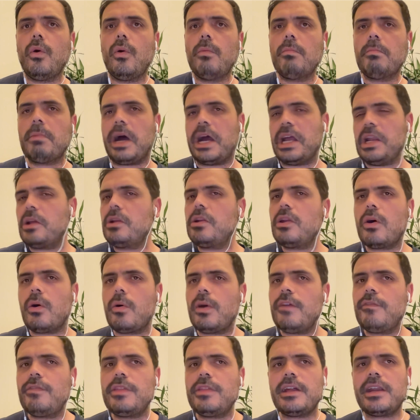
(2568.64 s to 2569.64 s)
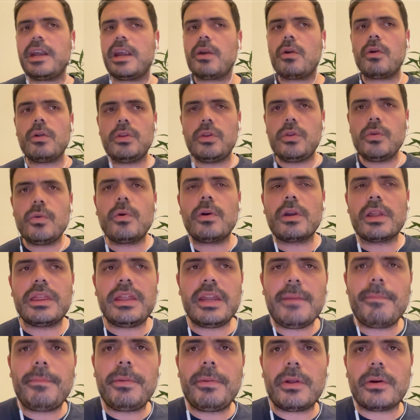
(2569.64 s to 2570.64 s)
I don't know if there are 2 or
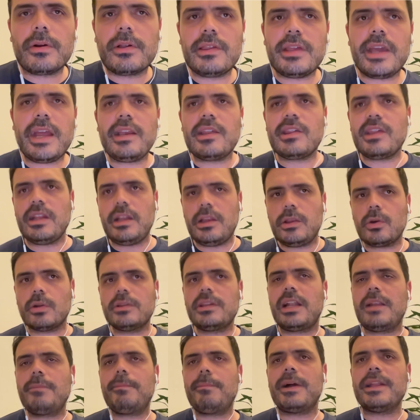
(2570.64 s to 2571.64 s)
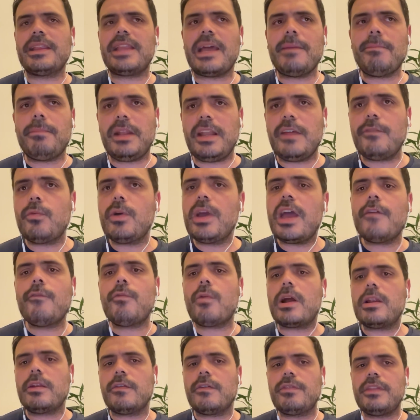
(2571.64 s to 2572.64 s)
3 blockchains in total, but I believe we have
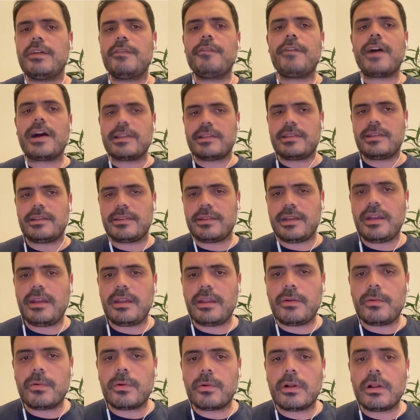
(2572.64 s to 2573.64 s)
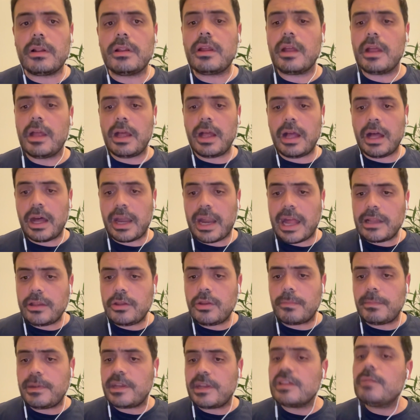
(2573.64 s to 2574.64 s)
one of the fastest in the world, a
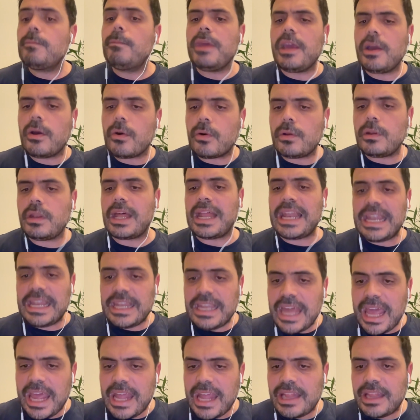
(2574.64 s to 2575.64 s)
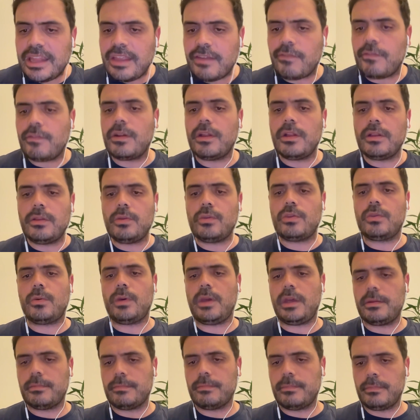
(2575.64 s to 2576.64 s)
randomness beacon native to
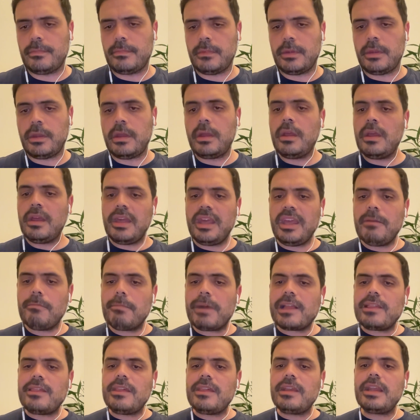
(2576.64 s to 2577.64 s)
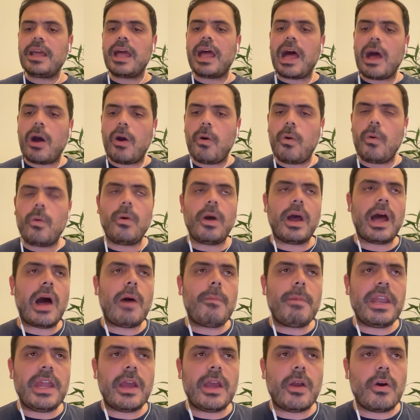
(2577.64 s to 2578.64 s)
Sui. Imagine how
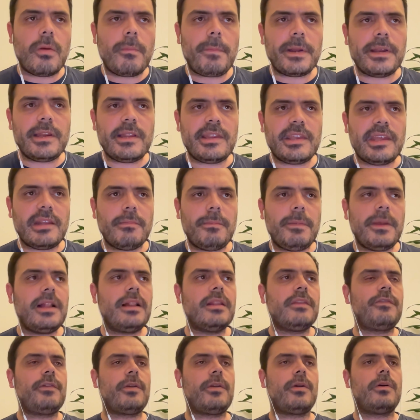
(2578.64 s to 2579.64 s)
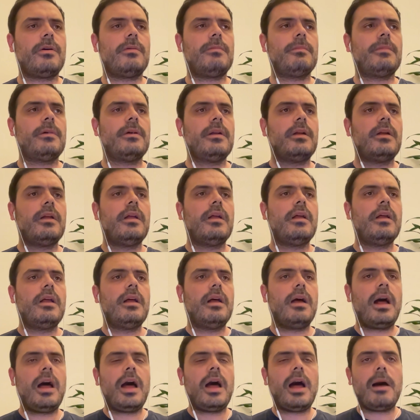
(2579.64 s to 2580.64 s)
many companies can build from
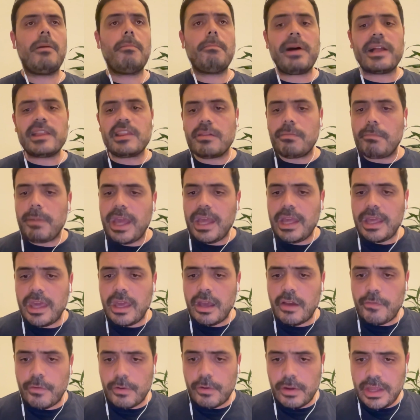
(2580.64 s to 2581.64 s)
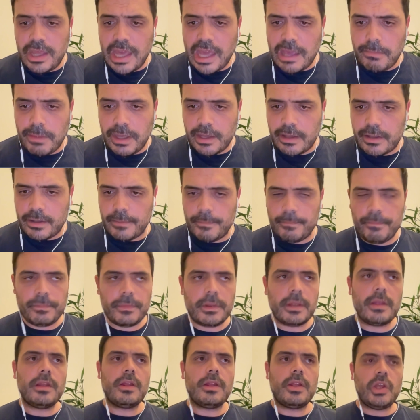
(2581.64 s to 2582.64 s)
matchmaking for gaming.
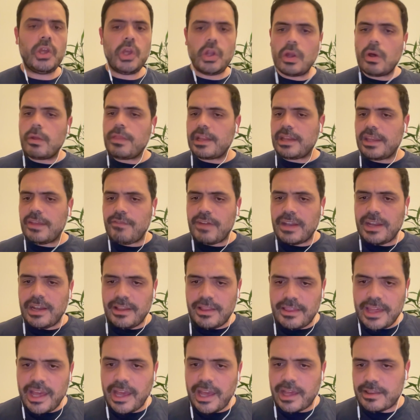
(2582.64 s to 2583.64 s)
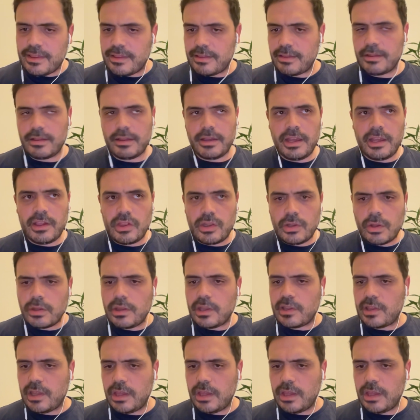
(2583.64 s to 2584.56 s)
You know that even in chess, it's not a